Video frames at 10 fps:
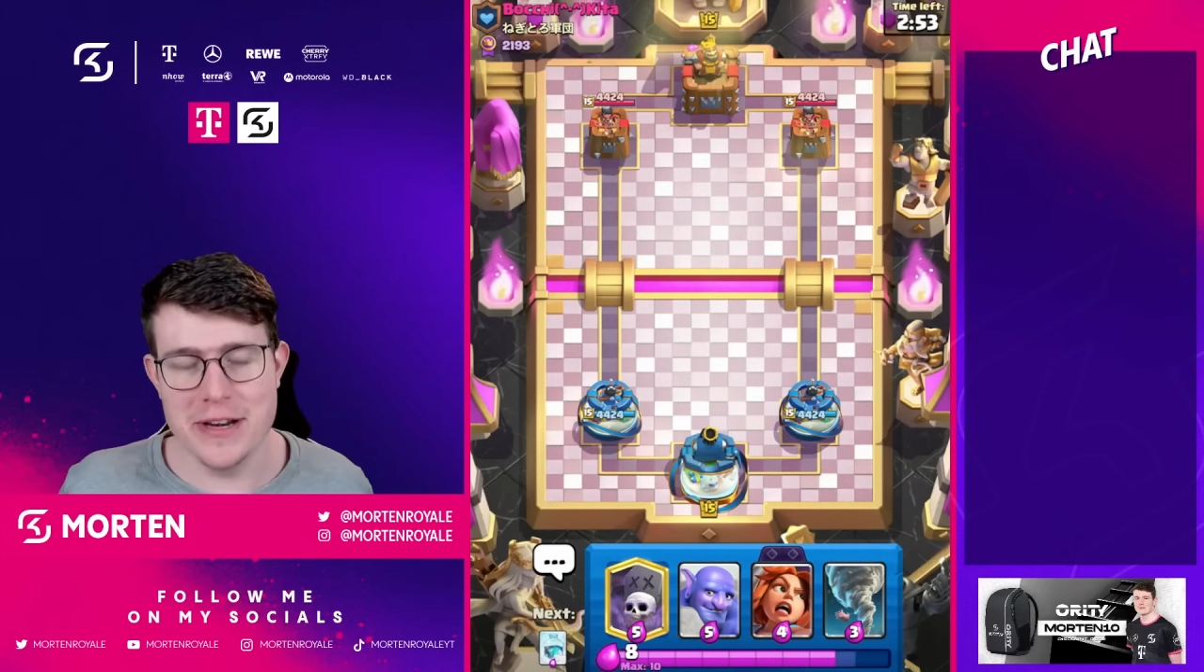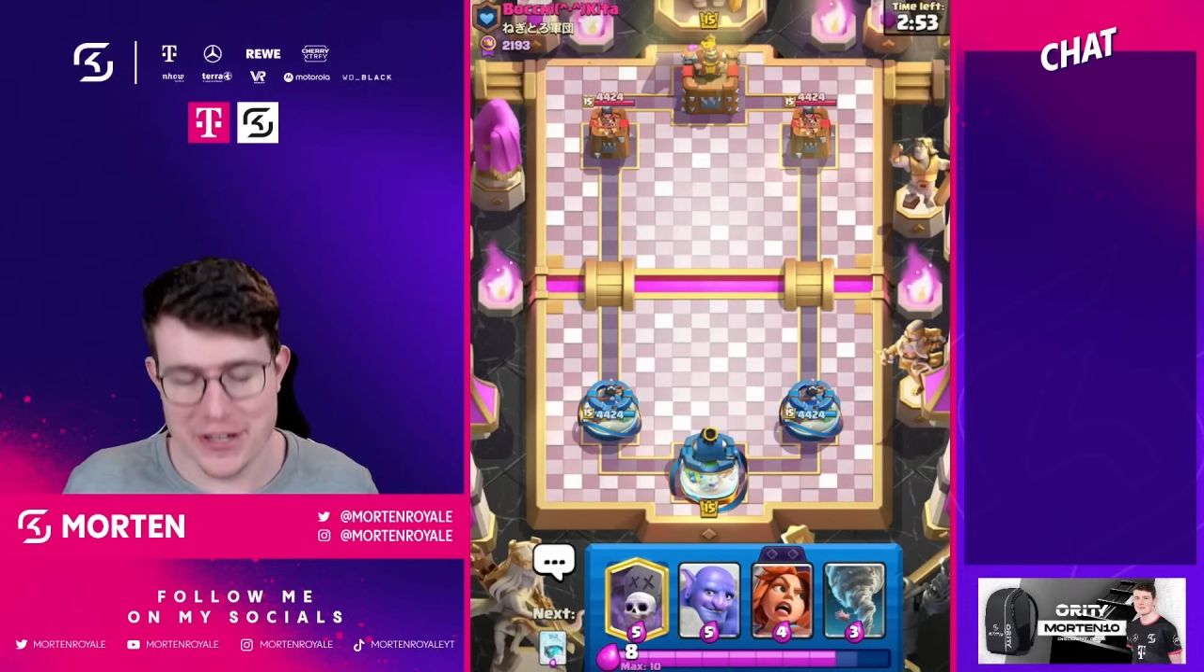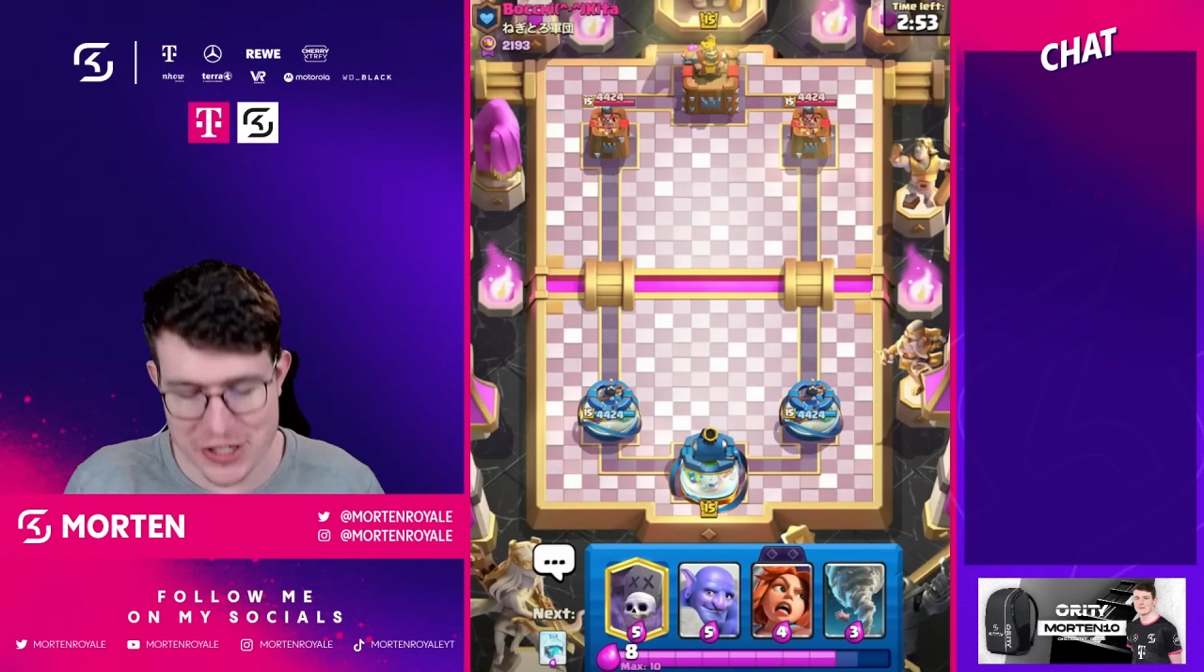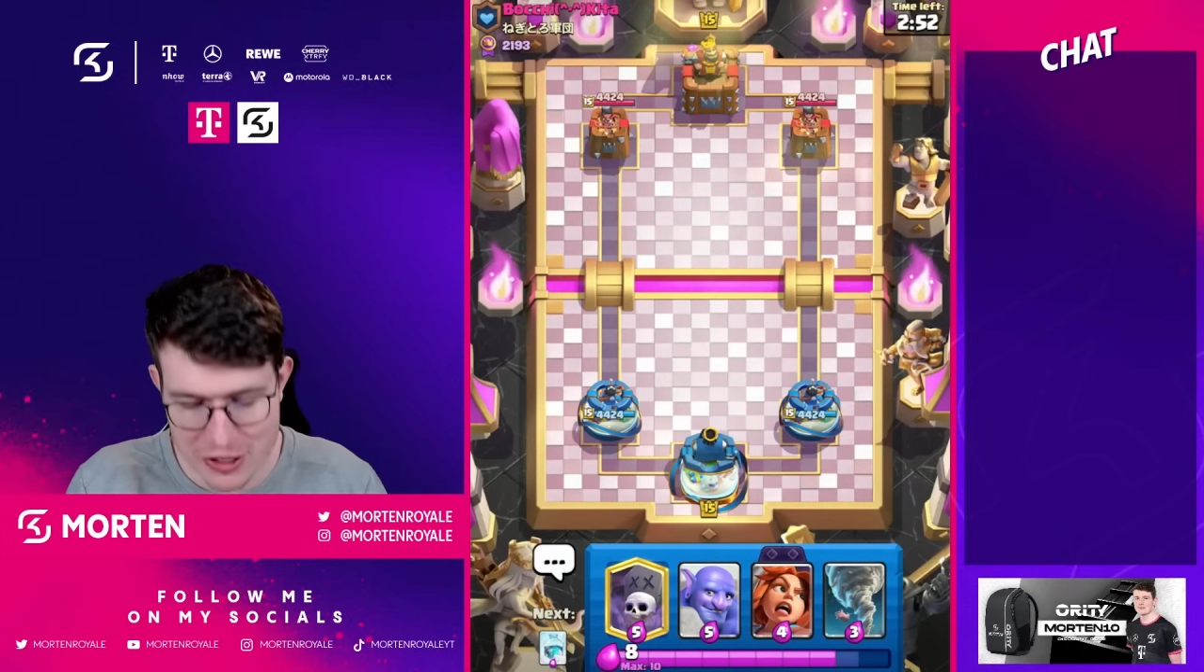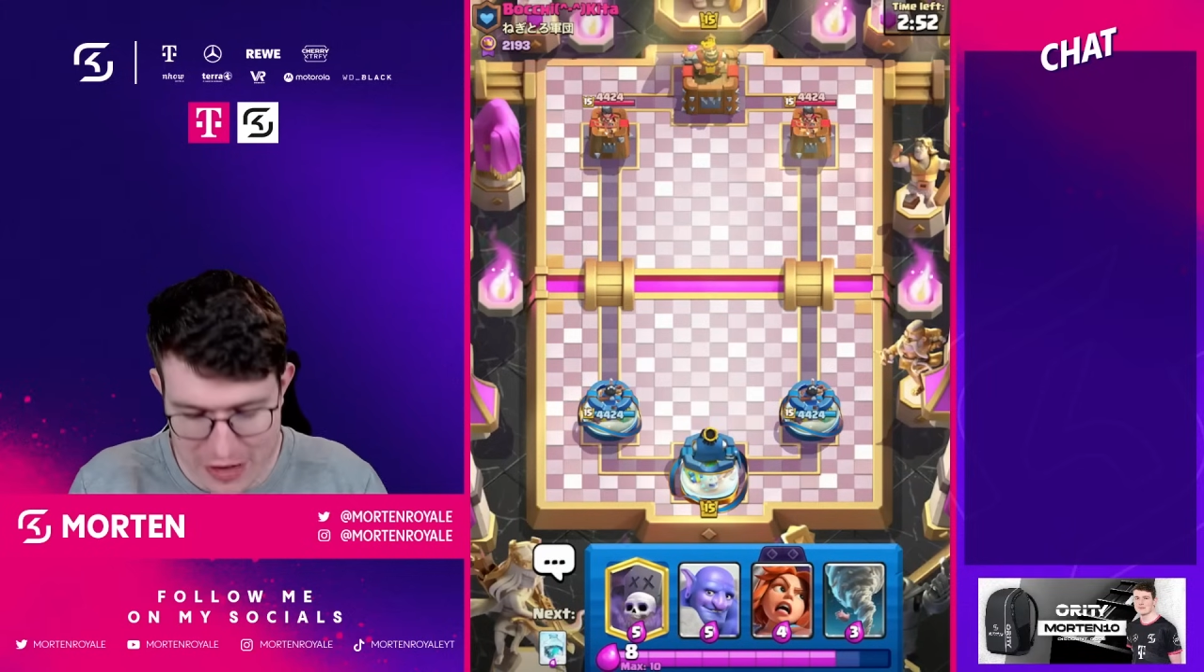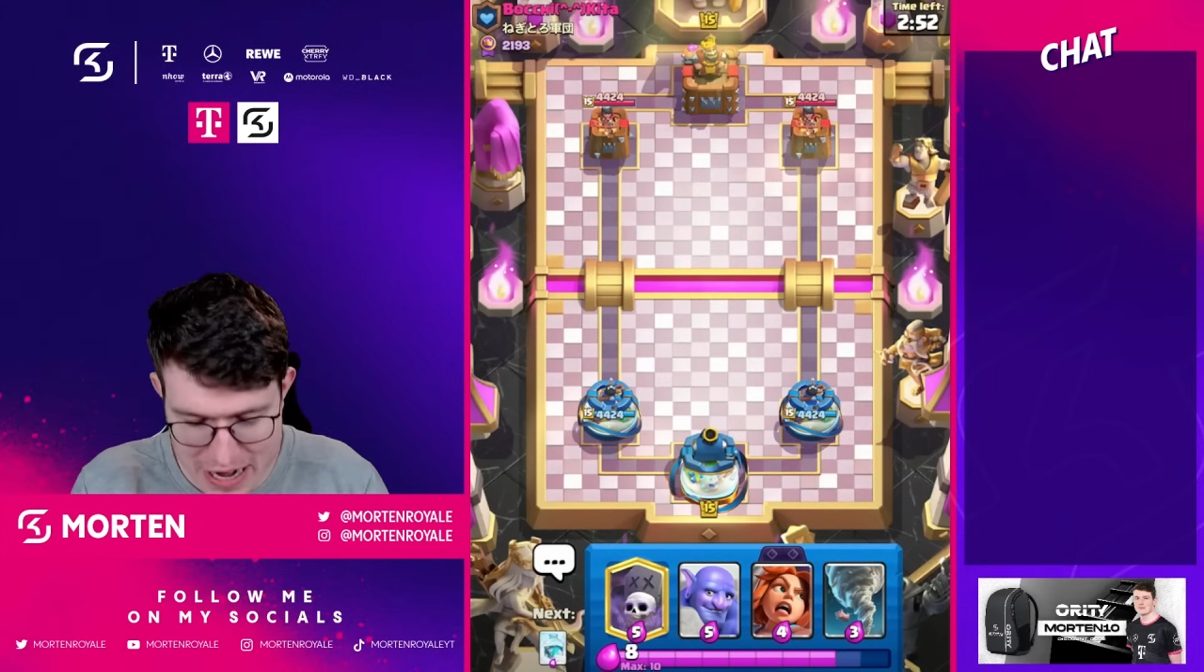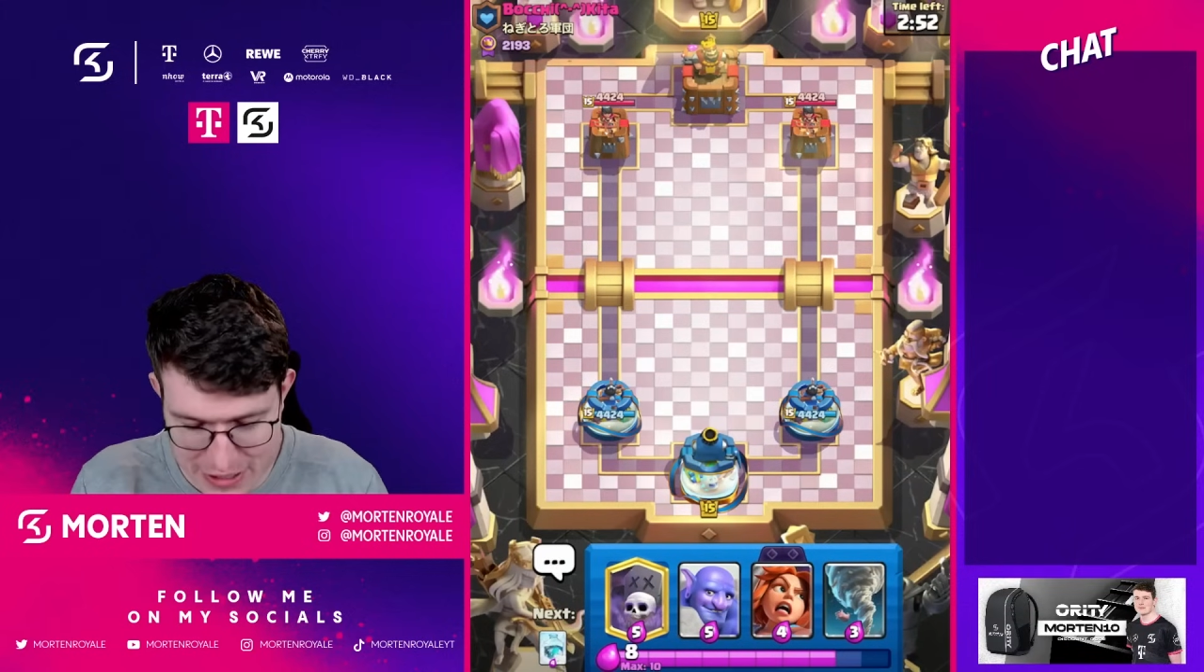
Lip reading: good showcase